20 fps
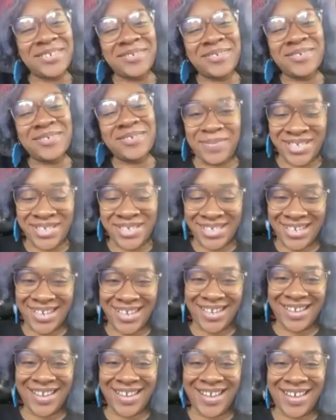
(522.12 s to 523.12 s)
I
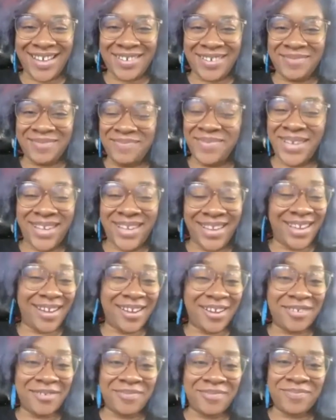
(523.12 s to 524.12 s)
appreciate being
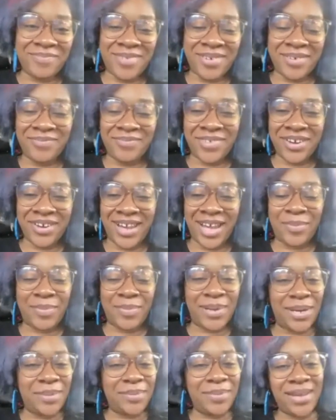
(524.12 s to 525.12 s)
here. I'm very
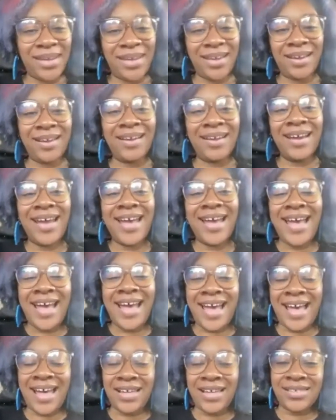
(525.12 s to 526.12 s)
happy to be here.
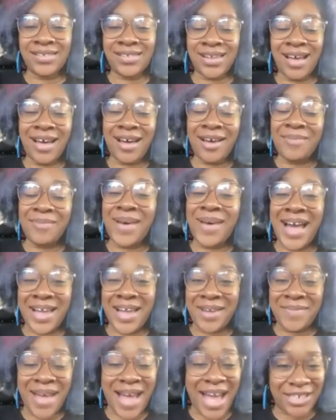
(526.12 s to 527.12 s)
And I
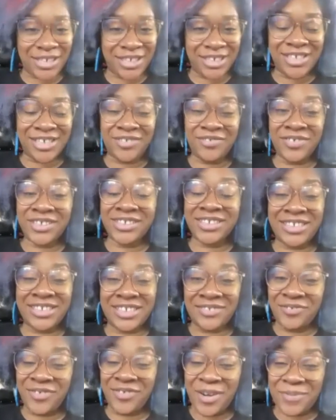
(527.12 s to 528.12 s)
am actually
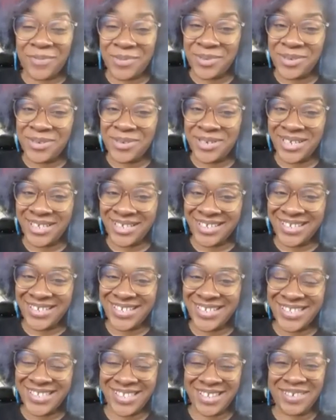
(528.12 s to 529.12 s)
originally from New York,
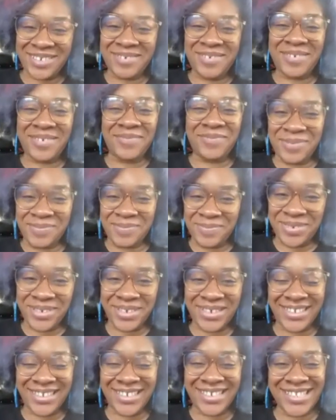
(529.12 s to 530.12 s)
so I'm from
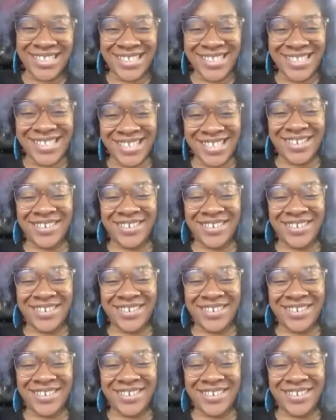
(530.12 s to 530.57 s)
Brooklyn.